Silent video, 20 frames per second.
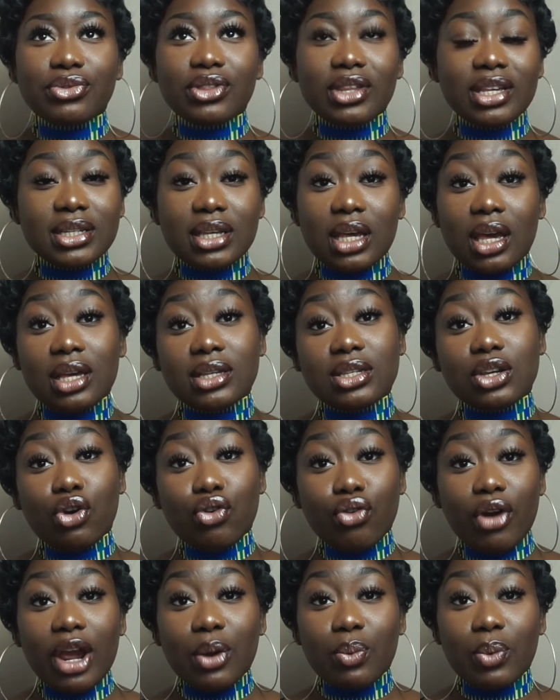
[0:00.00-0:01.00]
this is a
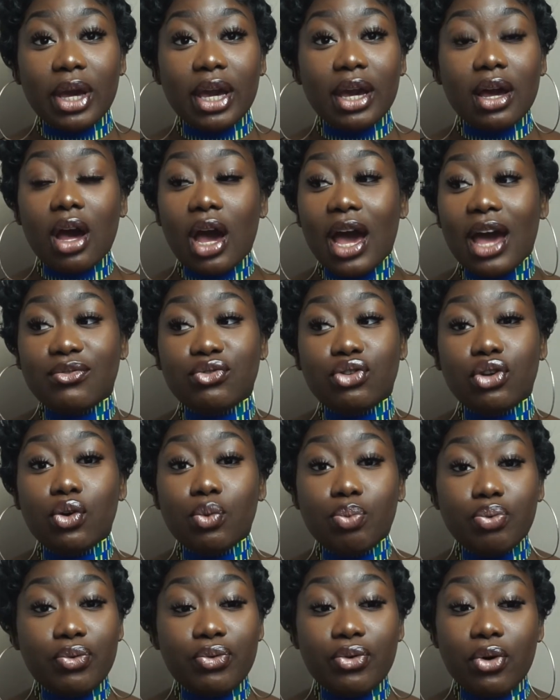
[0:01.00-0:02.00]
great wig. I have
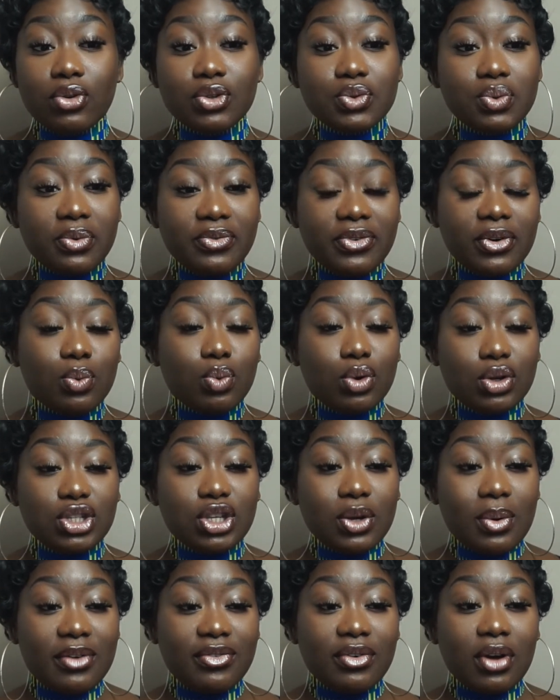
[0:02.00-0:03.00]
no faults with it
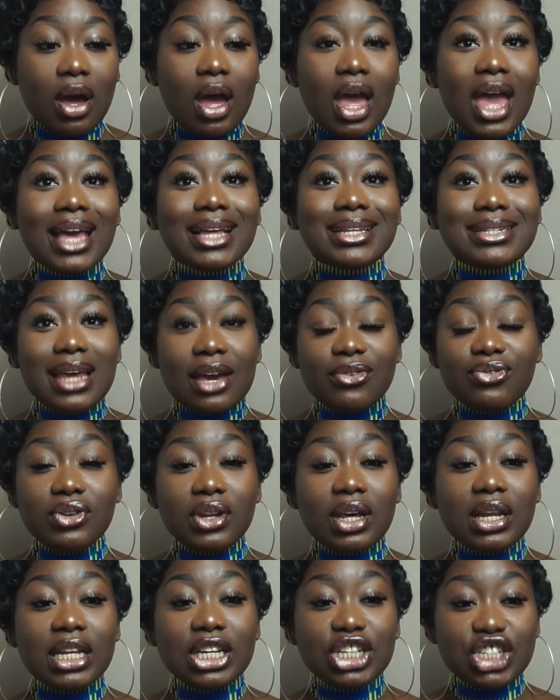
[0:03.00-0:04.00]
whatsoever.
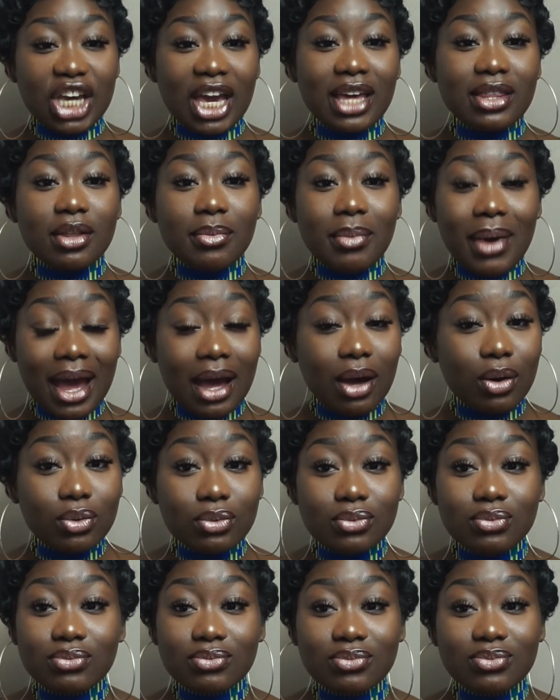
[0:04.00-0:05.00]
Definitely check them
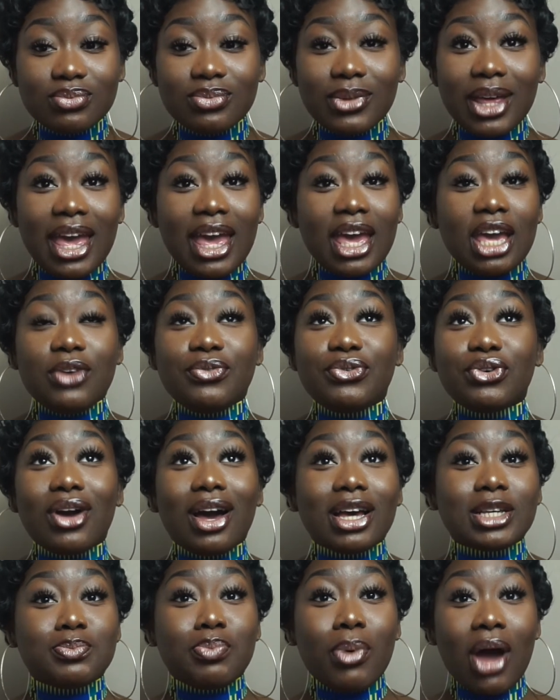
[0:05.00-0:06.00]
out. If you
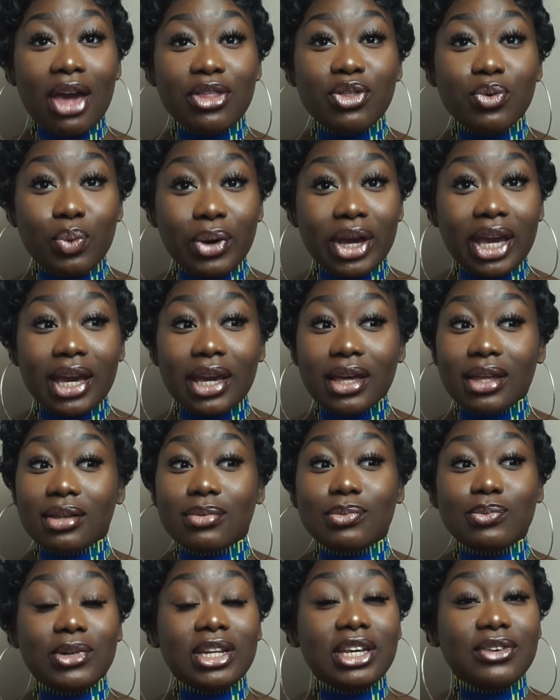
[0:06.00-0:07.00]
guys buy the wig,
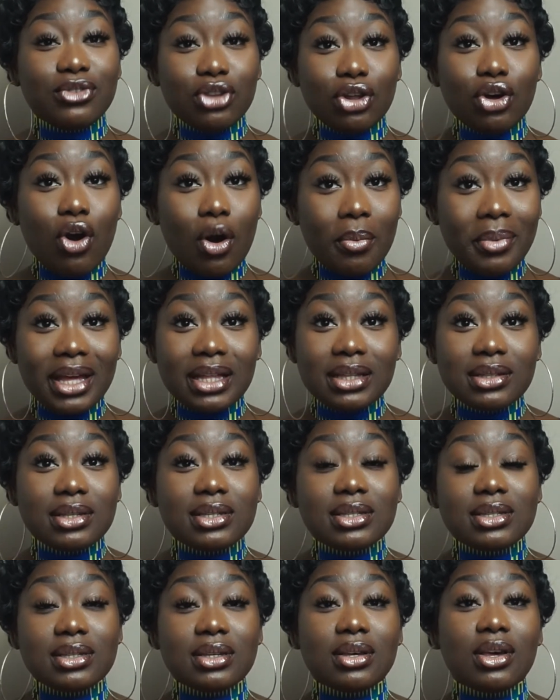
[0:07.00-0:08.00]
leave in the
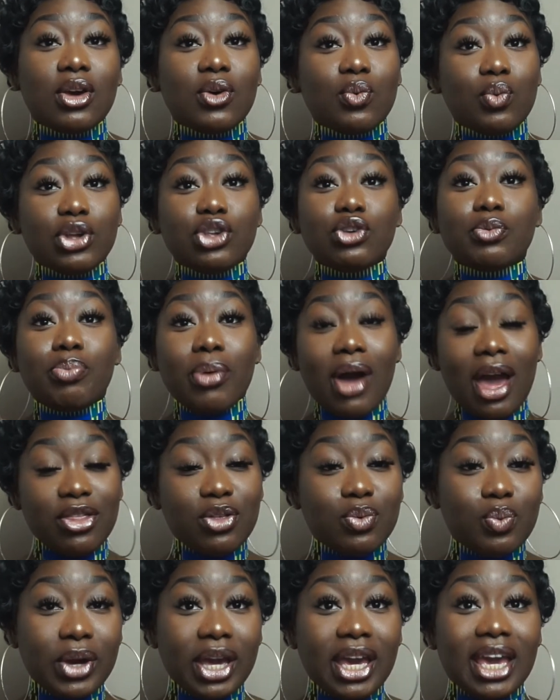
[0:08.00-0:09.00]
comments, when you buy
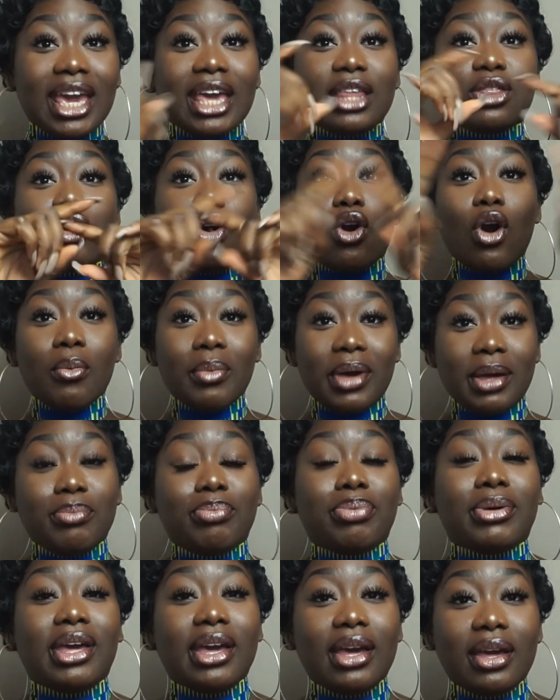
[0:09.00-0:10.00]
the wig, in the
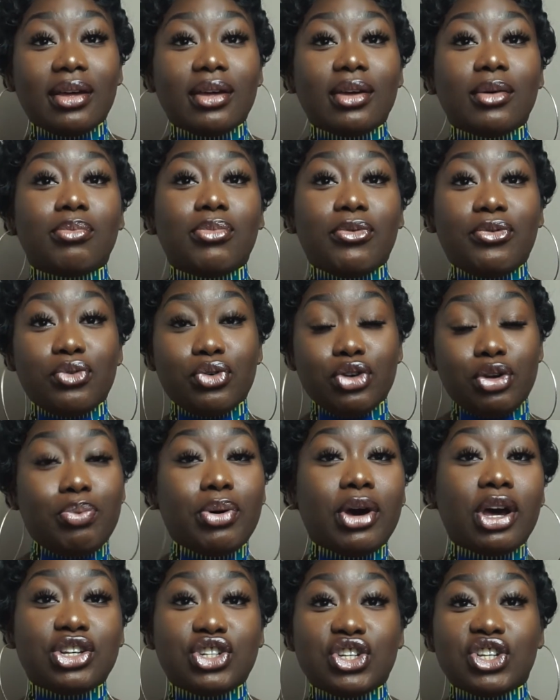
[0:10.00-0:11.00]
comment bit before you
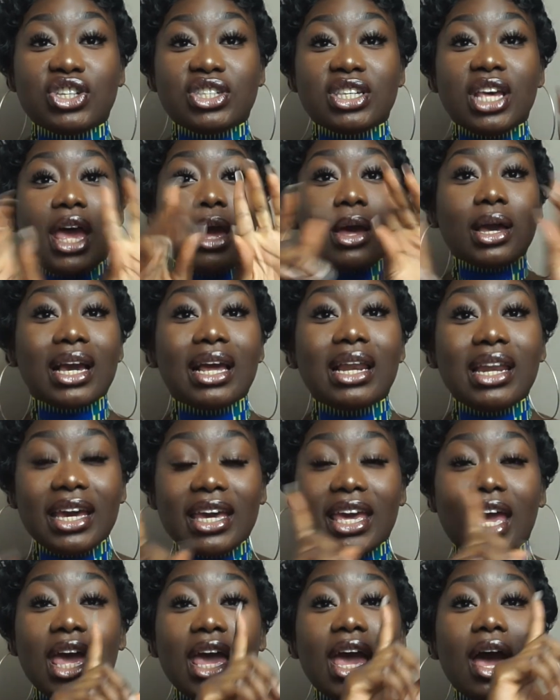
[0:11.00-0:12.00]
purchase,
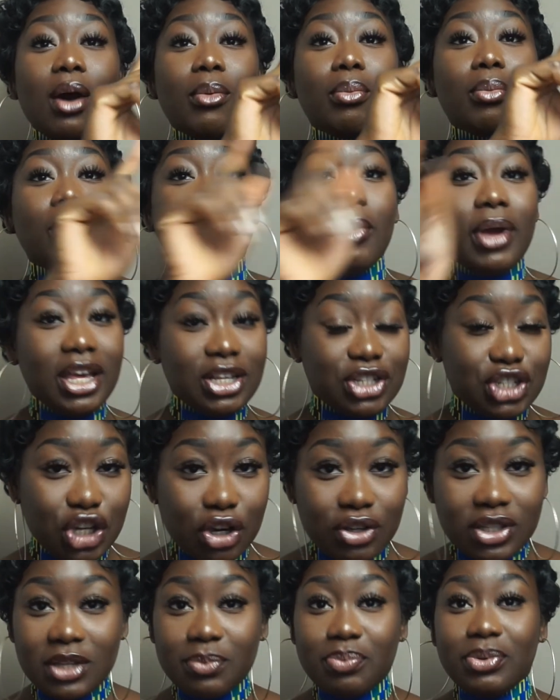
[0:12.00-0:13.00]
click "It's
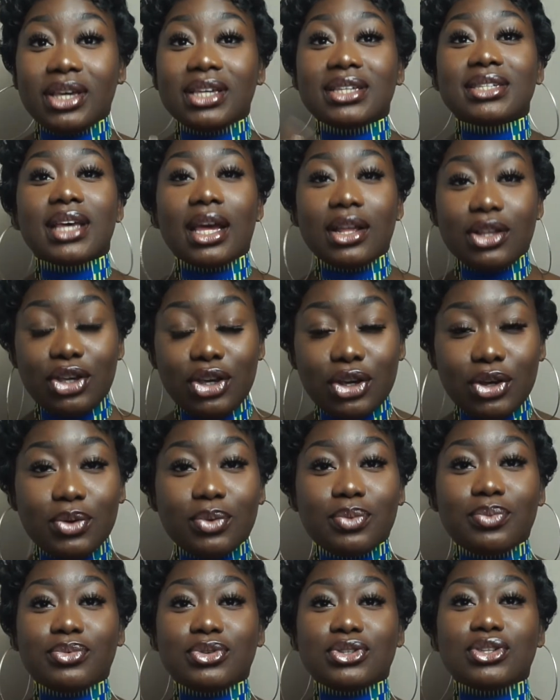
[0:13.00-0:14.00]
Josie B sent you,"
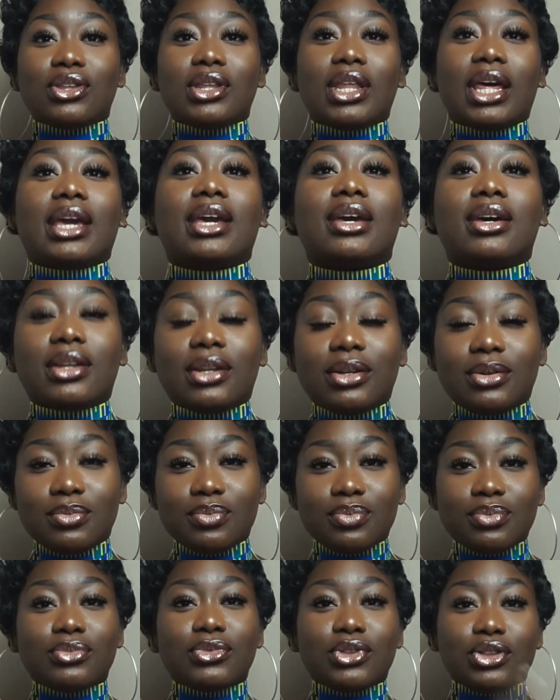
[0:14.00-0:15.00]
so they can,
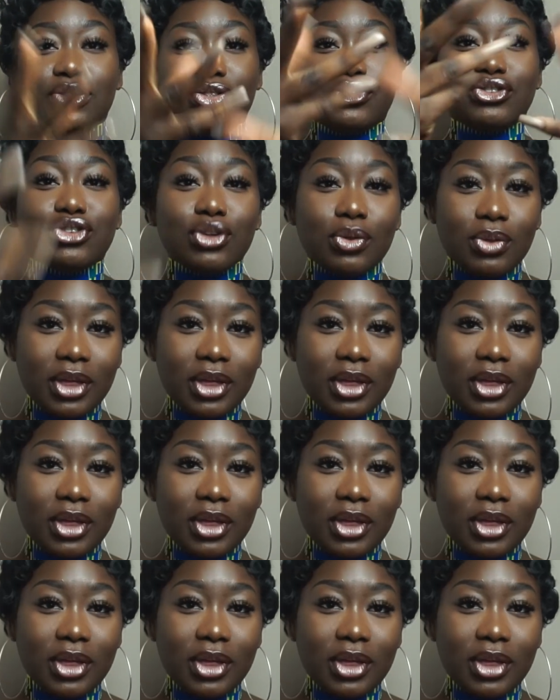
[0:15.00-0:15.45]
so